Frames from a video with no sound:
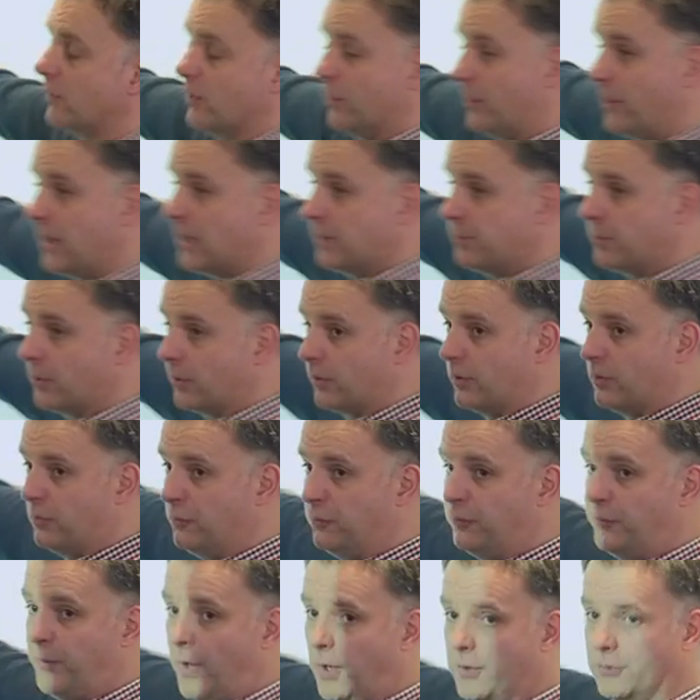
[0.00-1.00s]
the people that
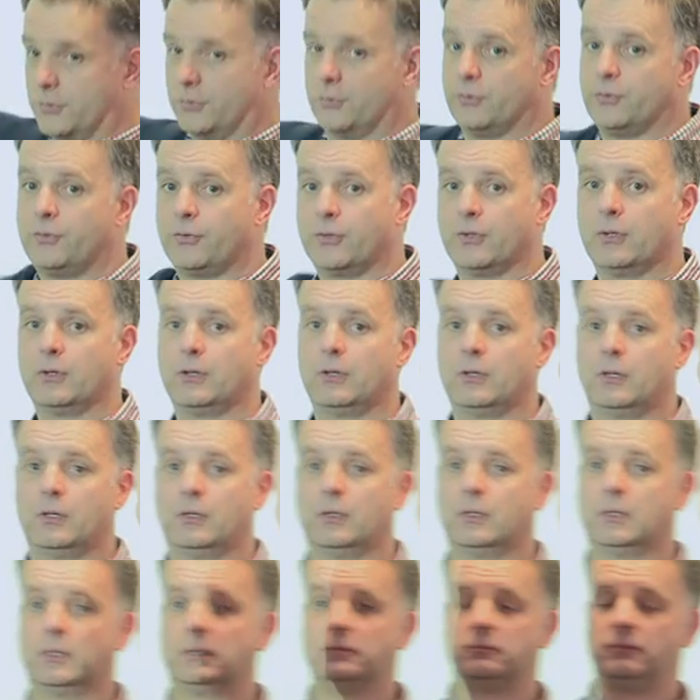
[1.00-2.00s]
fund,
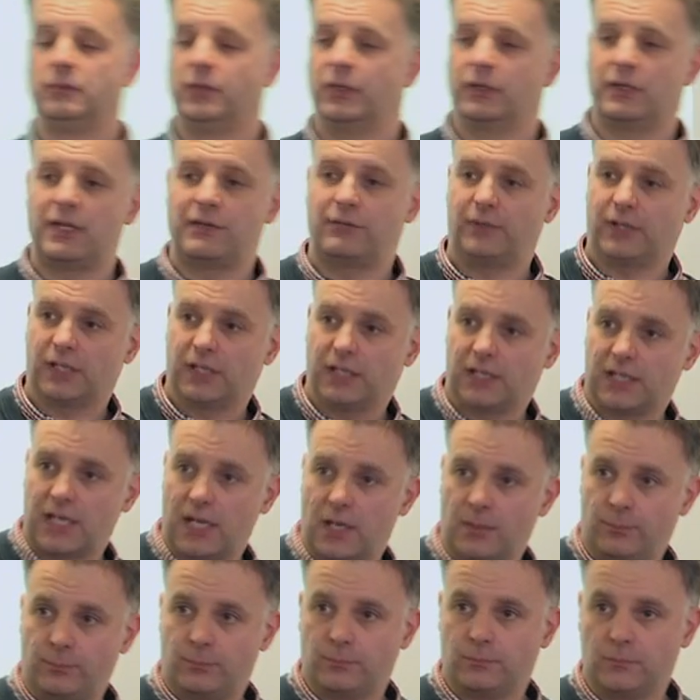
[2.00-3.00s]
you're never going to
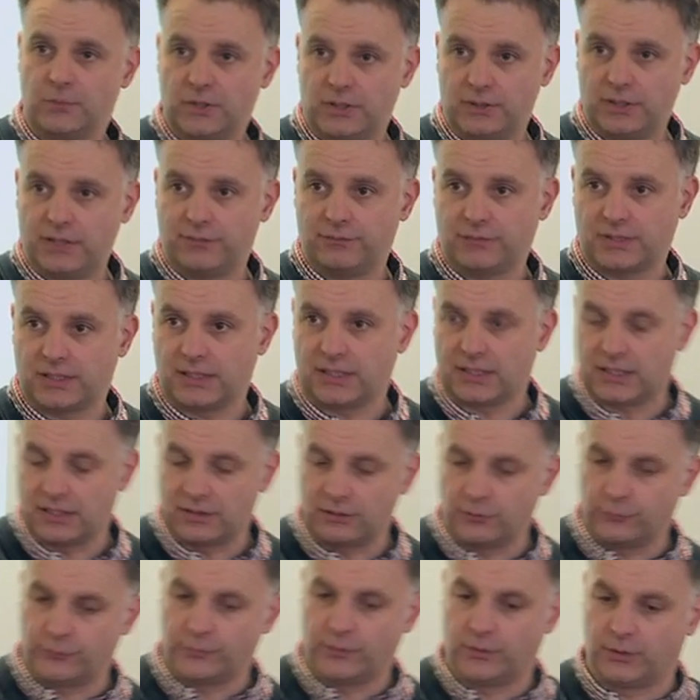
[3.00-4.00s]
get
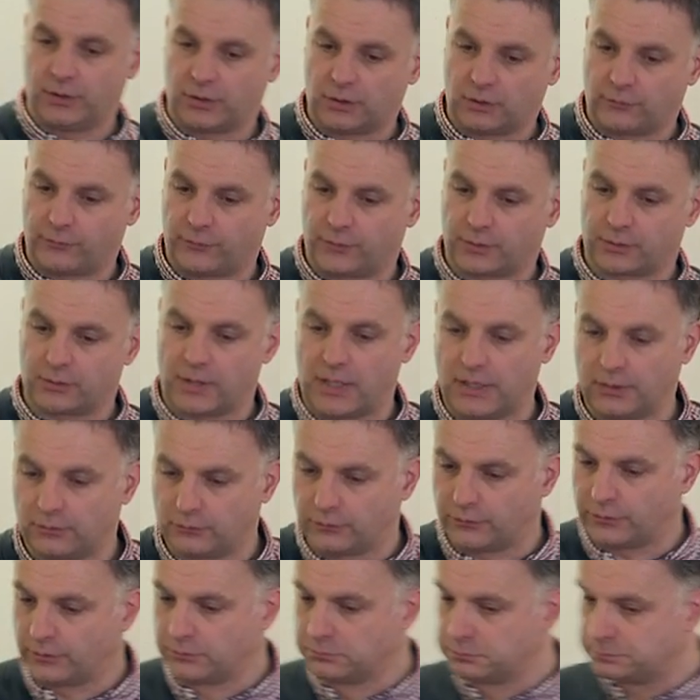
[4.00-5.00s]
your funding off the
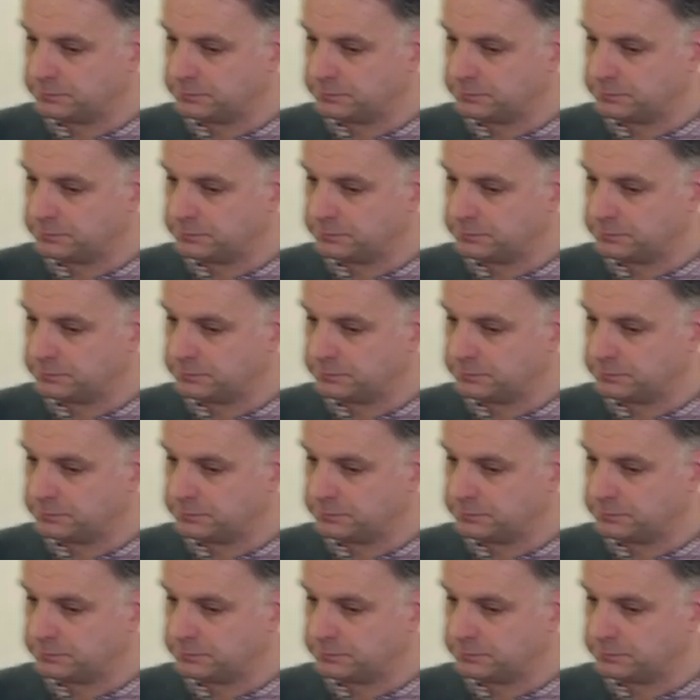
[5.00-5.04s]
ground.